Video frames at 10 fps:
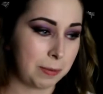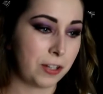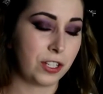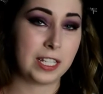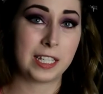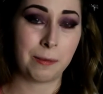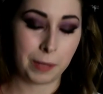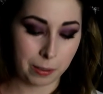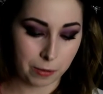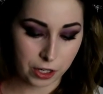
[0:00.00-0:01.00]
especially
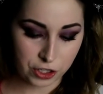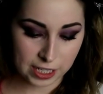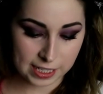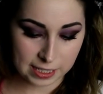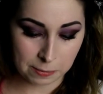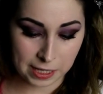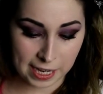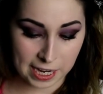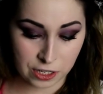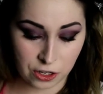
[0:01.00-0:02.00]
stimpling brushes, when
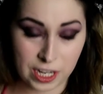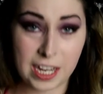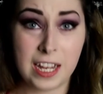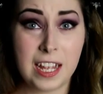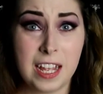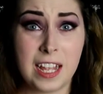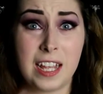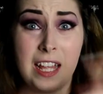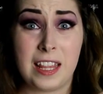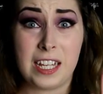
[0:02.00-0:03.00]
they get dirty,
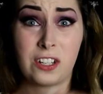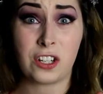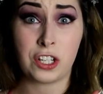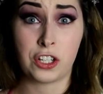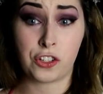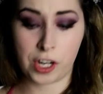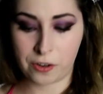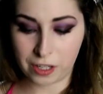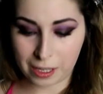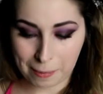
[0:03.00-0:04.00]
they start to streak
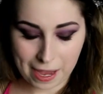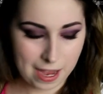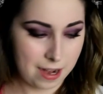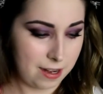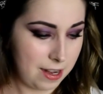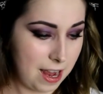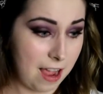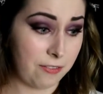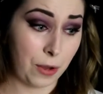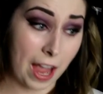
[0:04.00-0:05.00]
really bad.
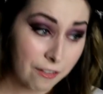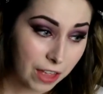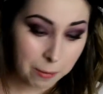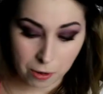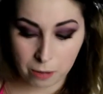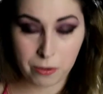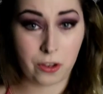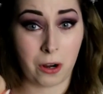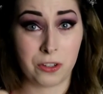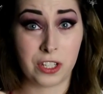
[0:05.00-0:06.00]
If you have that problem, you
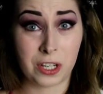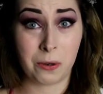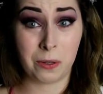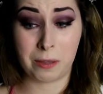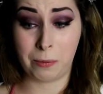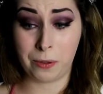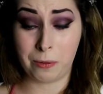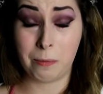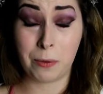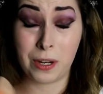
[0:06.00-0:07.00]
can always just go into the
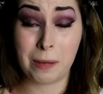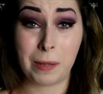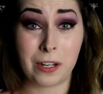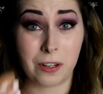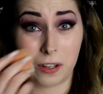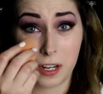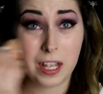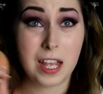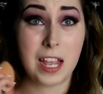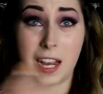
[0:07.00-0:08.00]
beauty blender and
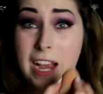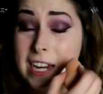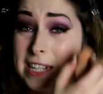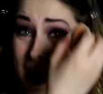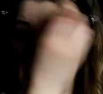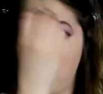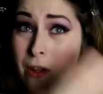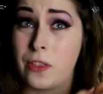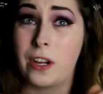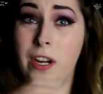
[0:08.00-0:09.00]
kind of tap it
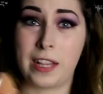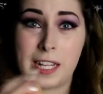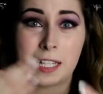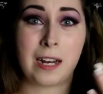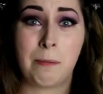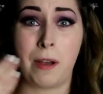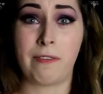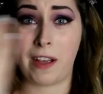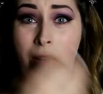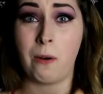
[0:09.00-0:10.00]
on there, and that's going to
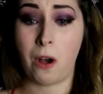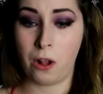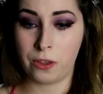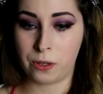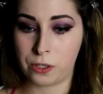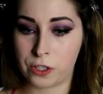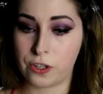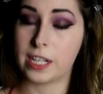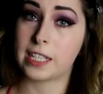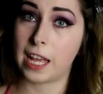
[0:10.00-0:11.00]
buff out all those
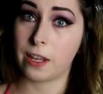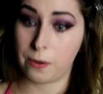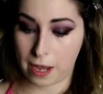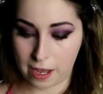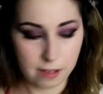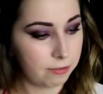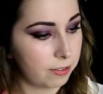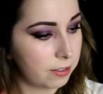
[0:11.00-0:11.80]
streaks that you have.